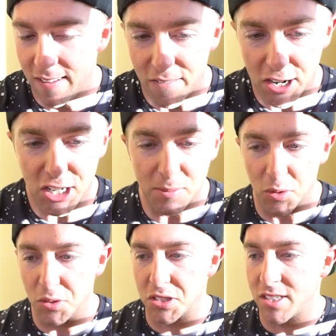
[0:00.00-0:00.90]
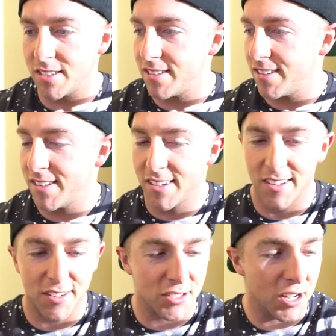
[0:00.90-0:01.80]
vegetables.
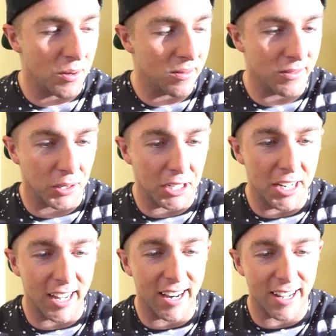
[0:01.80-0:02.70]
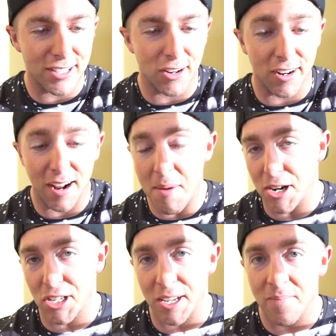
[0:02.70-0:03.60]
So we're gonna dig in and get started. I'm
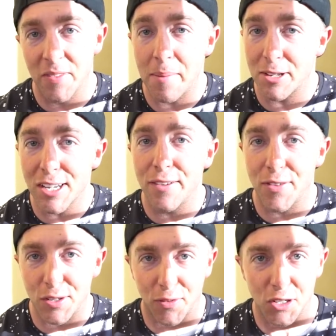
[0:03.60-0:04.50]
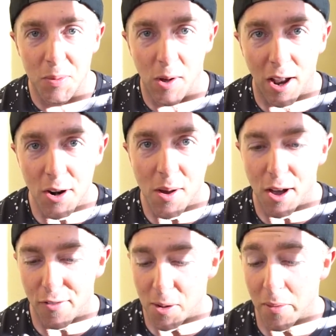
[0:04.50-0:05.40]
actually, I'm excited for this first meal. I don't know how
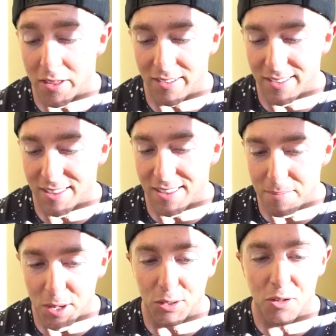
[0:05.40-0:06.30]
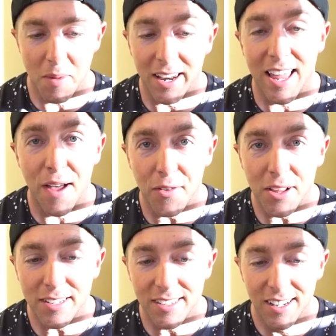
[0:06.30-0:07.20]
I feel about the, the meals remaining after
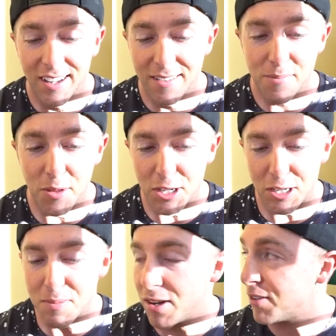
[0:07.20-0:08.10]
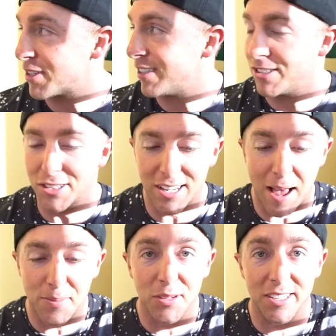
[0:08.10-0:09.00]
this, but this smells and looks
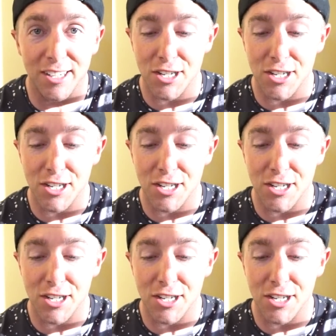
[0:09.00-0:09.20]
absolutely